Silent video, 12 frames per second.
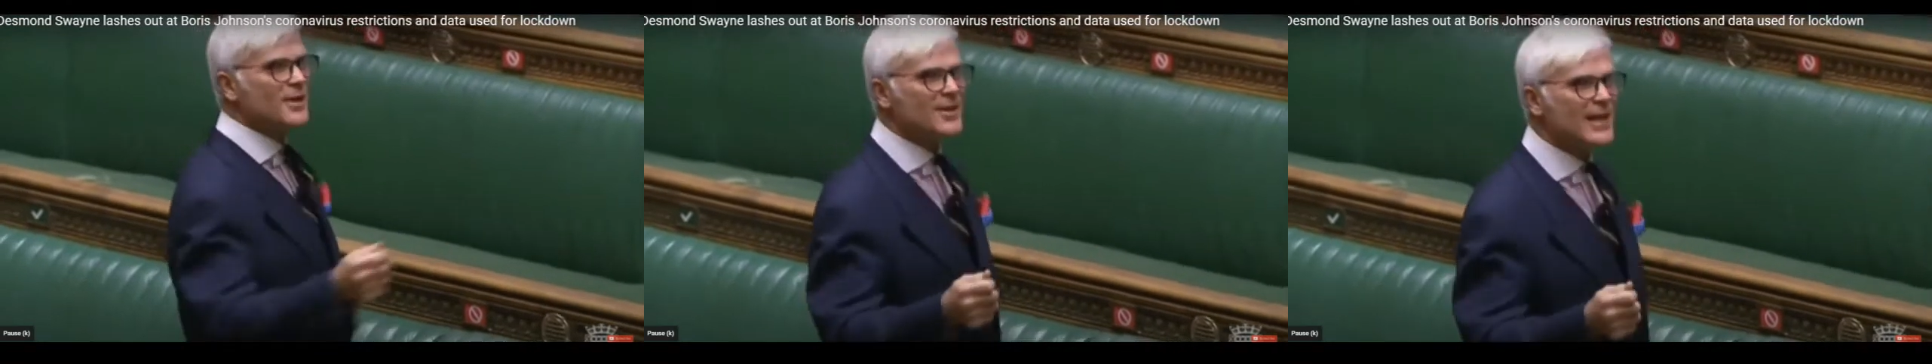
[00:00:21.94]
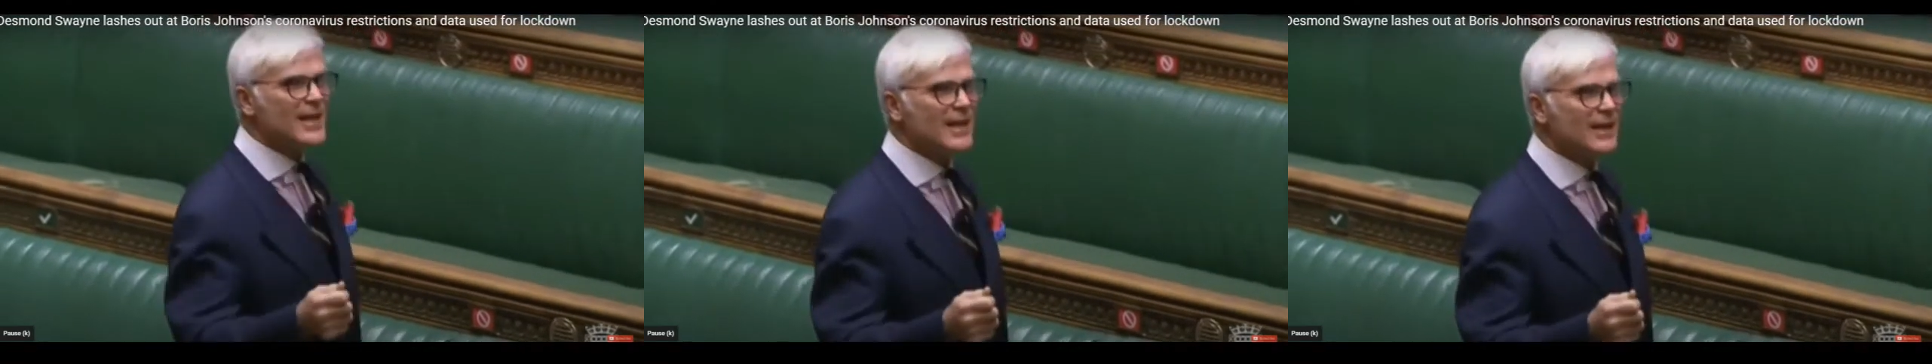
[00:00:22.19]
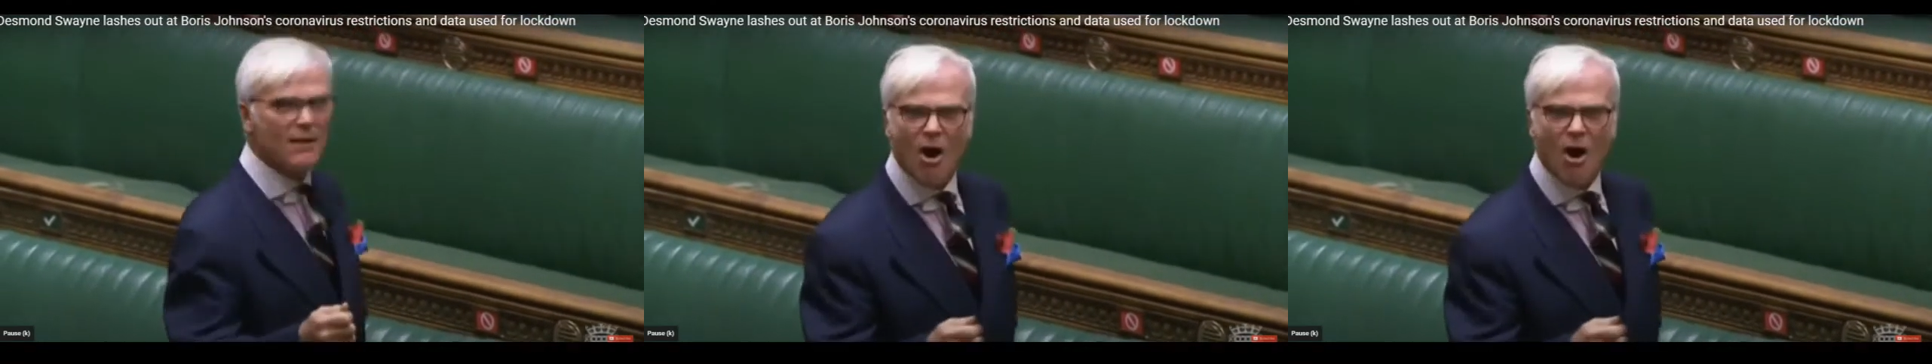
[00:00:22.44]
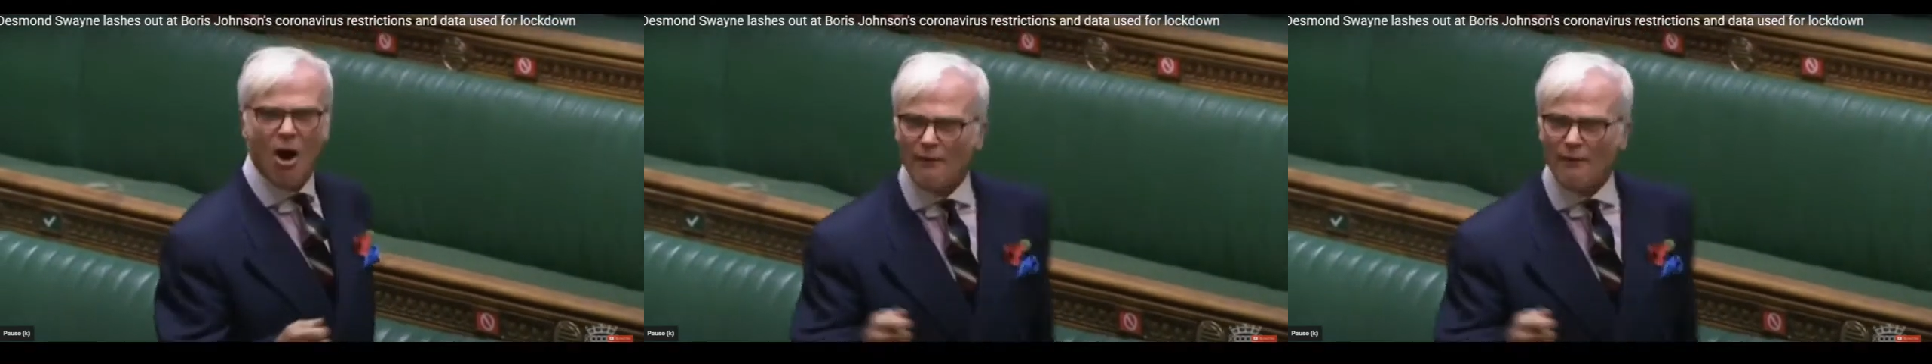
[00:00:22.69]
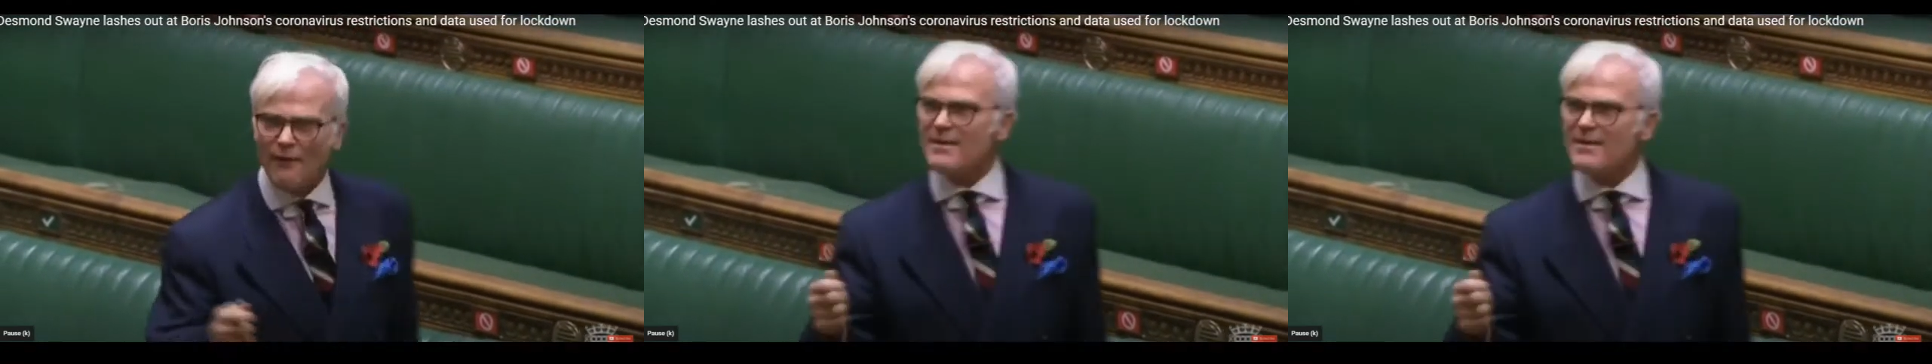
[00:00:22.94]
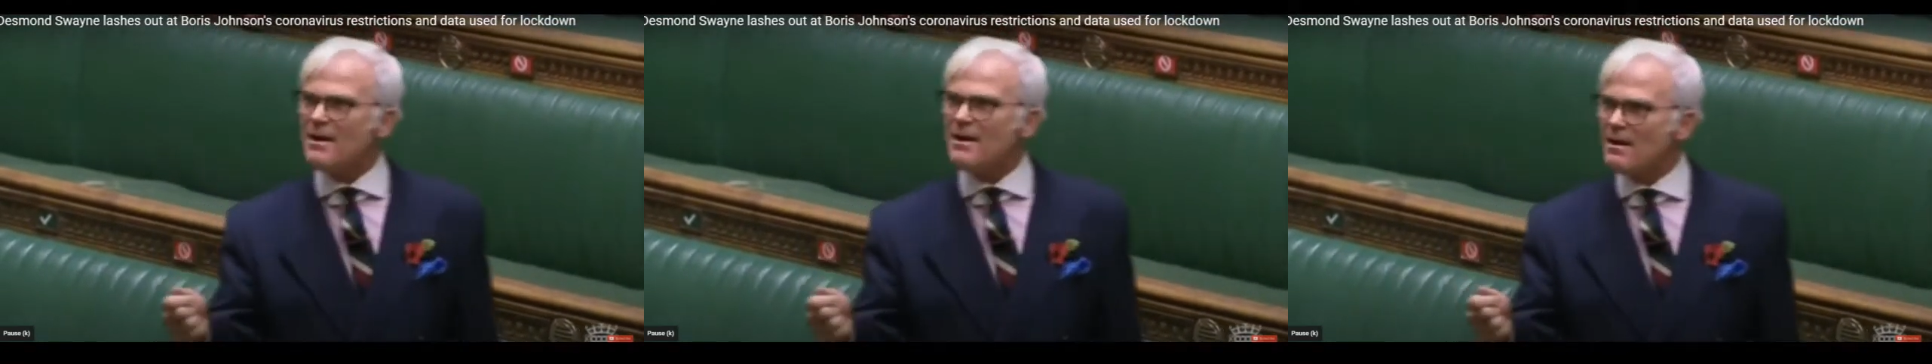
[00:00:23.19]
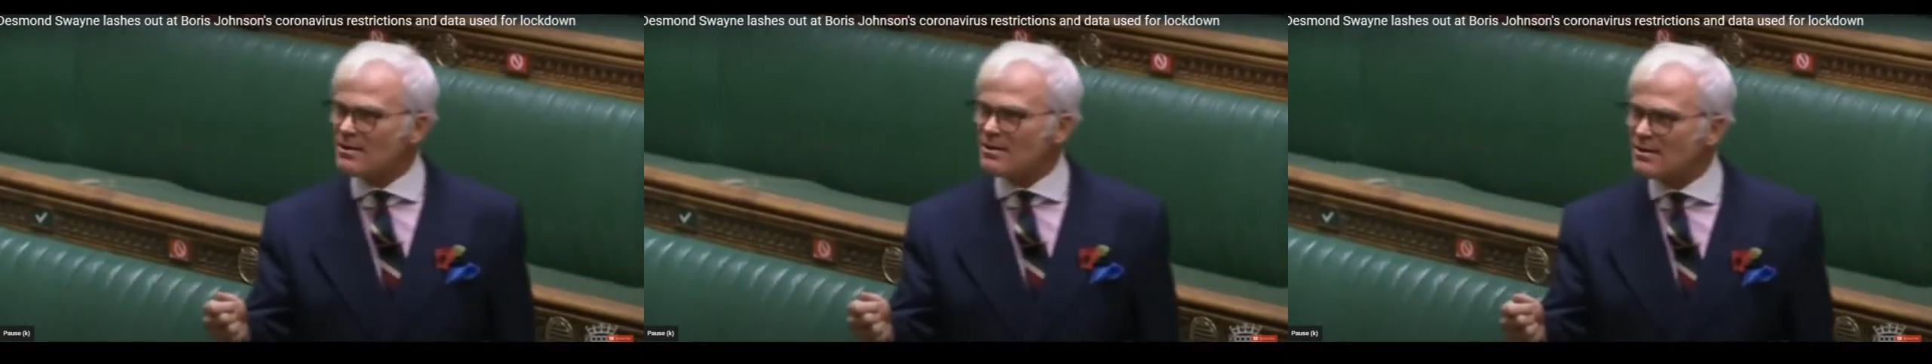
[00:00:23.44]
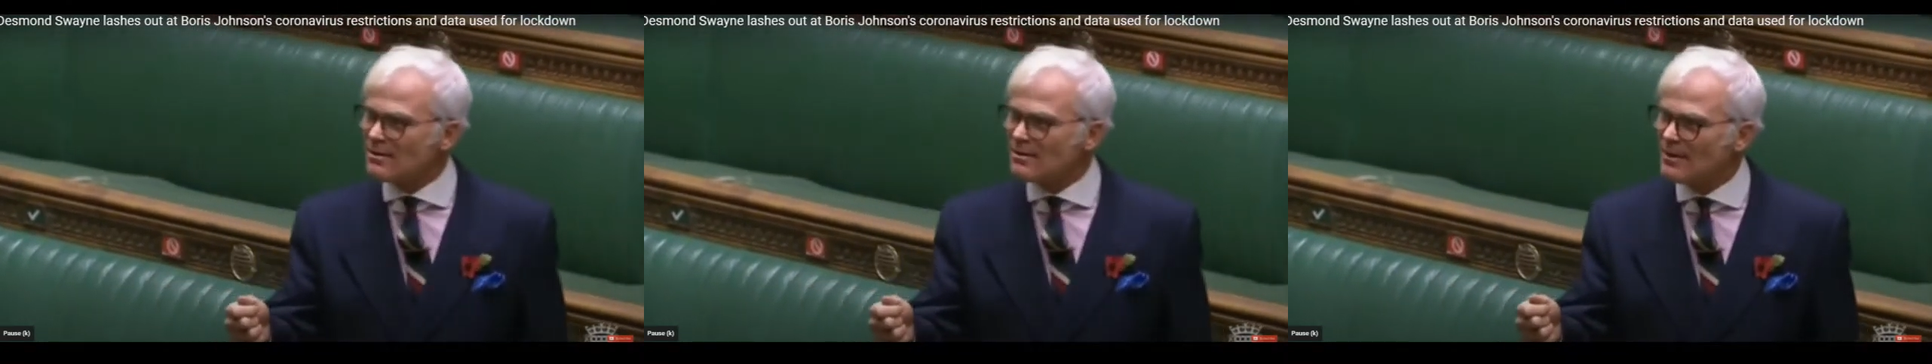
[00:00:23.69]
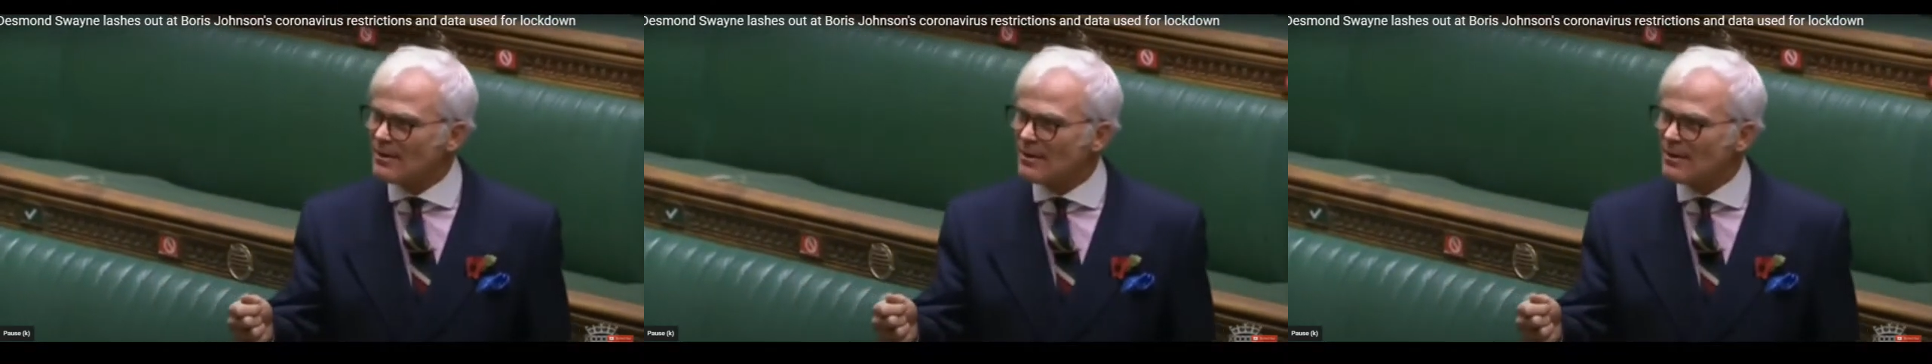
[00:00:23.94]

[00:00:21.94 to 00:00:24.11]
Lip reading: scene of a nurse